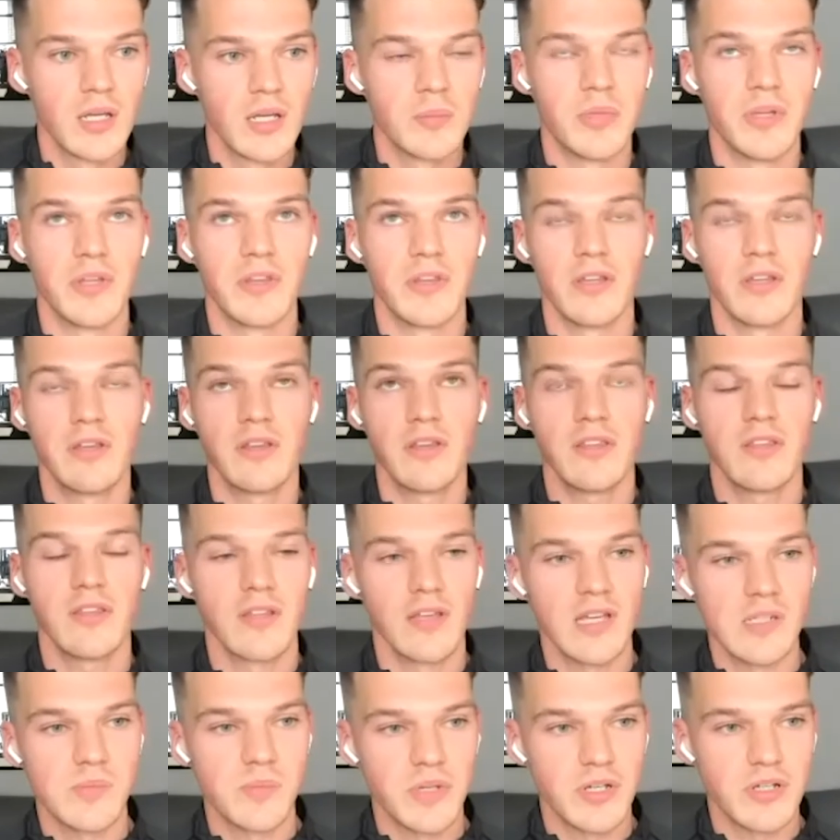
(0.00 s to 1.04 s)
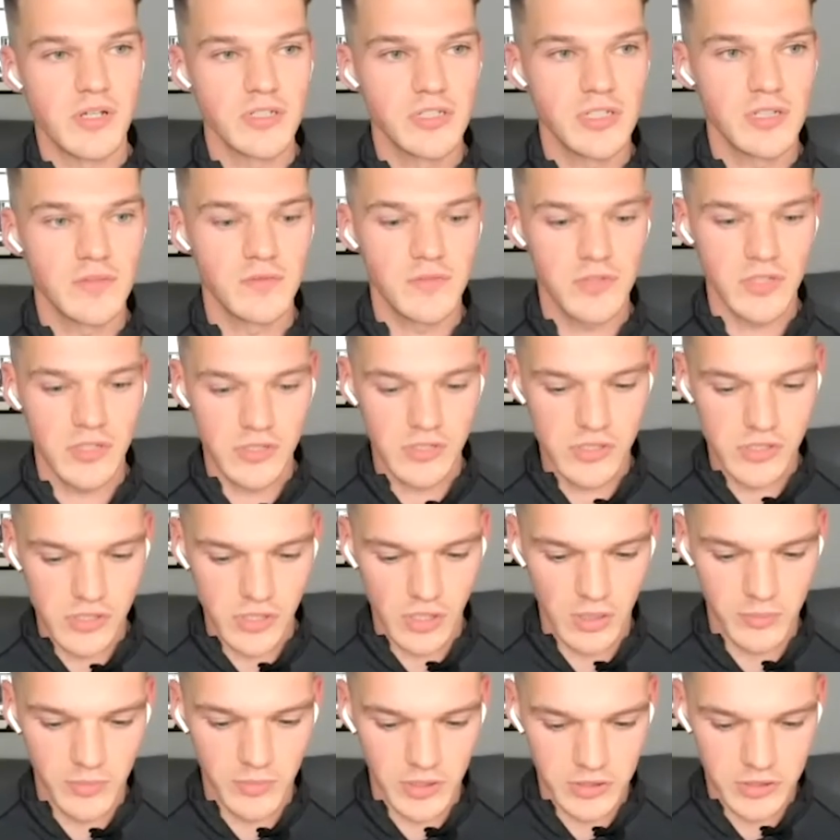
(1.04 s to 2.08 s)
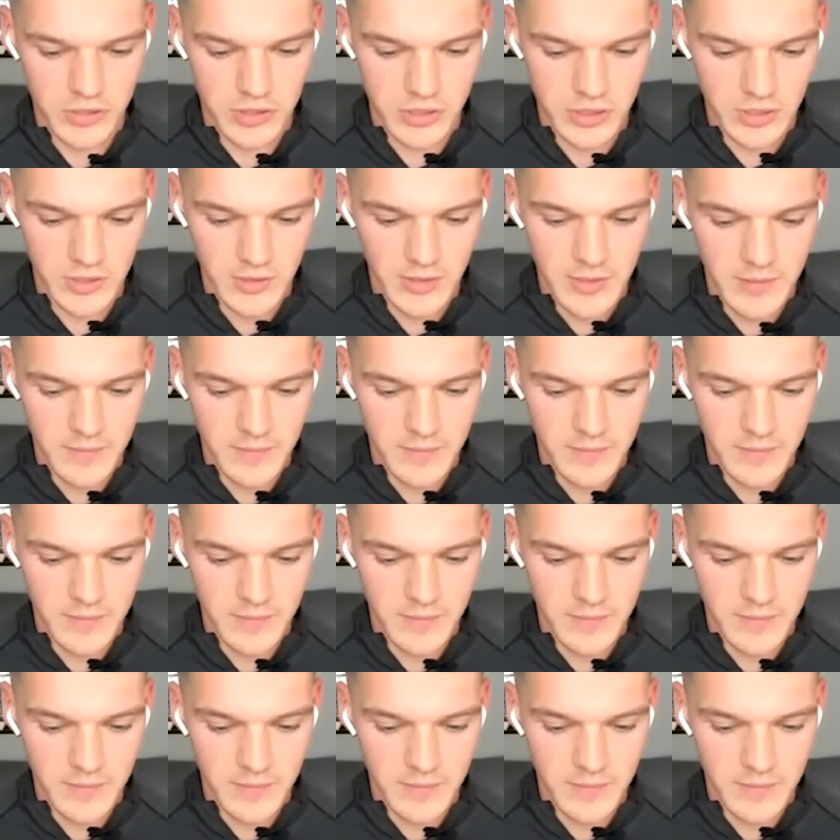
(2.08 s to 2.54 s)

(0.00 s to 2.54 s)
But the other thing is, because you've done so much,